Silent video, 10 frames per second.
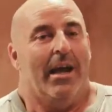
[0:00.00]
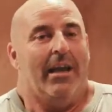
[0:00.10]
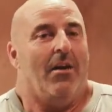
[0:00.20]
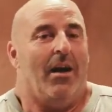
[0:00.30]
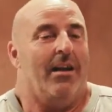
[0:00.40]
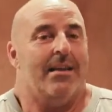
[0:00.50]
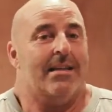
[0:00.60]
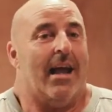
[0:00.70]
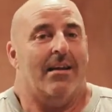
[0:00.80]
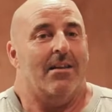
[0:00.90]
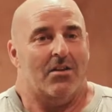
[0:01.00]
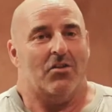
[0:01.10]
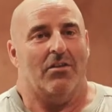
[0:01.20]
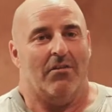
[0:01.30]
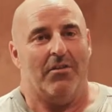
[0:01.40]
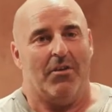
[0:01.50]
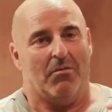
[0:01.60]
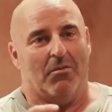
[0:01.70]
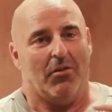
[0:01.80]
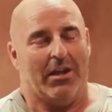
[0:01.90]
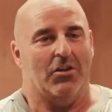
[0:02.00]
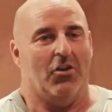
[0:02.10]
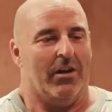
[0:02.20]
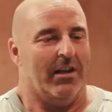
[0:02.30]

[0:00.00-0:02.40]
You know, I understand it's a sort of, dog eat dog,